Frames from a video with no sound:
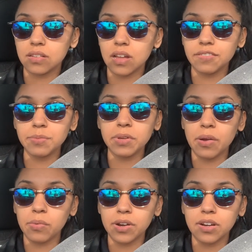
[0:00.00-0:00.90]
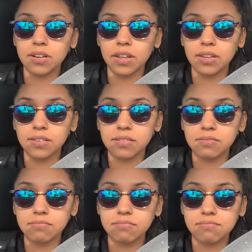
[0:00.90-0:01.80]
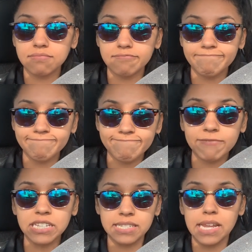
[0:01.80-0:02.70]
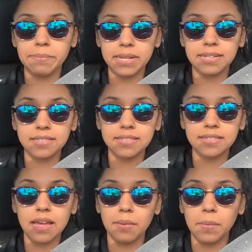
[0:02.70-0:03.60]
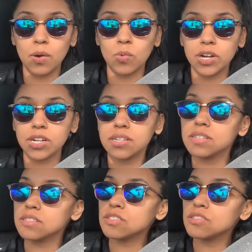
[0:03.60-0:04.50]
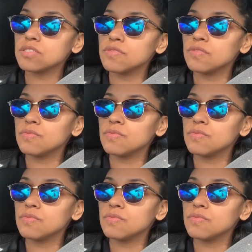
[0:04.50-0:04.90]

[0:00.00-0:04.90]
have to be at work, like, in 10 minutes. And my work is